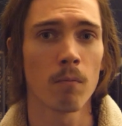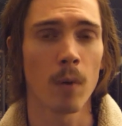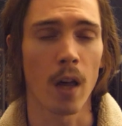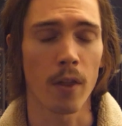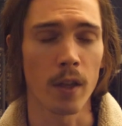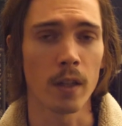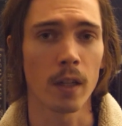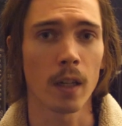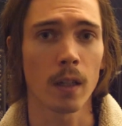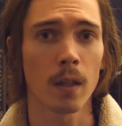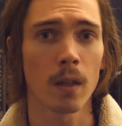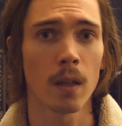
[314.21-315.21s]

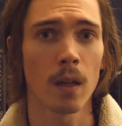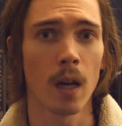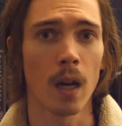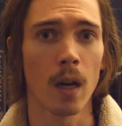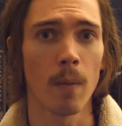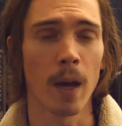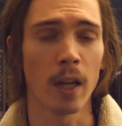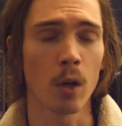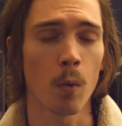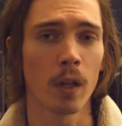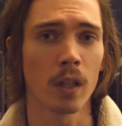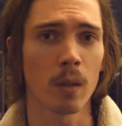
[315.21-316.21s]
authentic. I
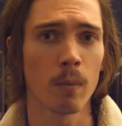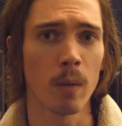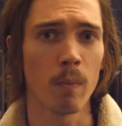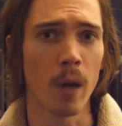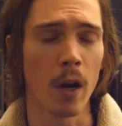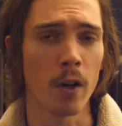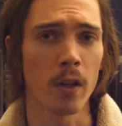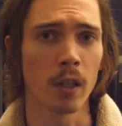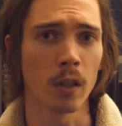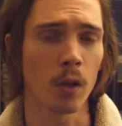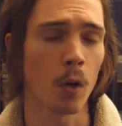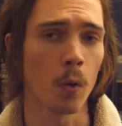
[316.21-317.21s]
don't want it to be barren
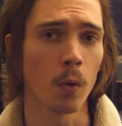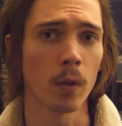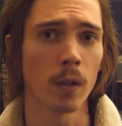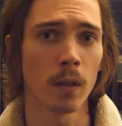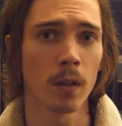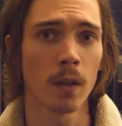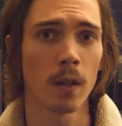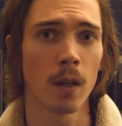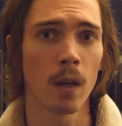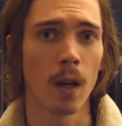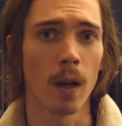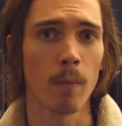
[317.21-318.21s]
and cold,
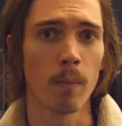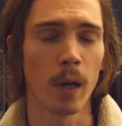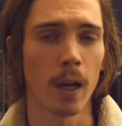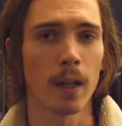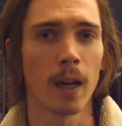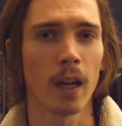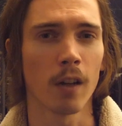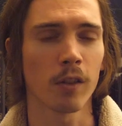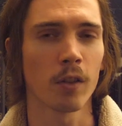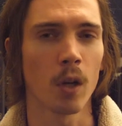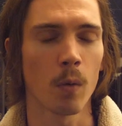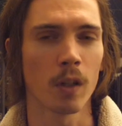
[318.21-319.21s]
but I also
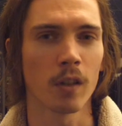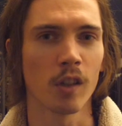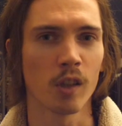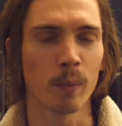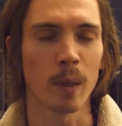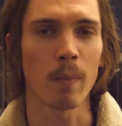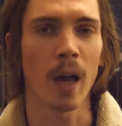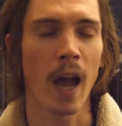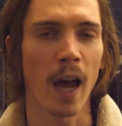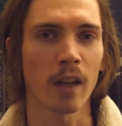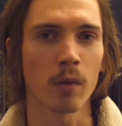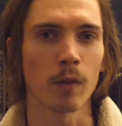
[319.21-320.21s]
don't want it to just be
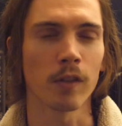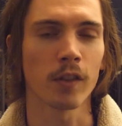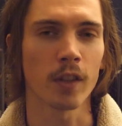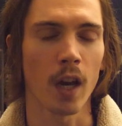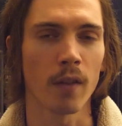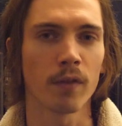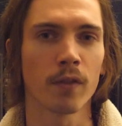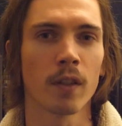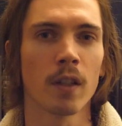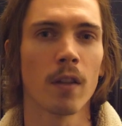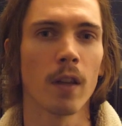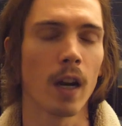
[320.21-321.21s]
packed with stuff
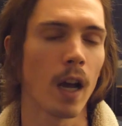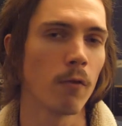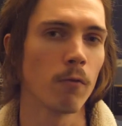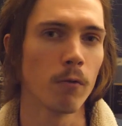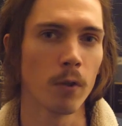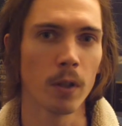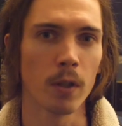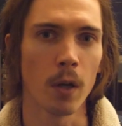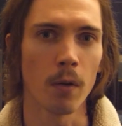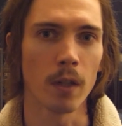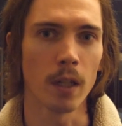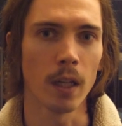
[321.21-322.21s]
that I really
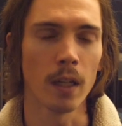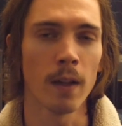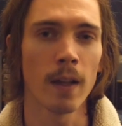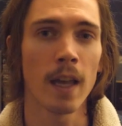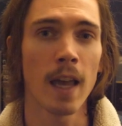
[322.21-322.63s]
don't need.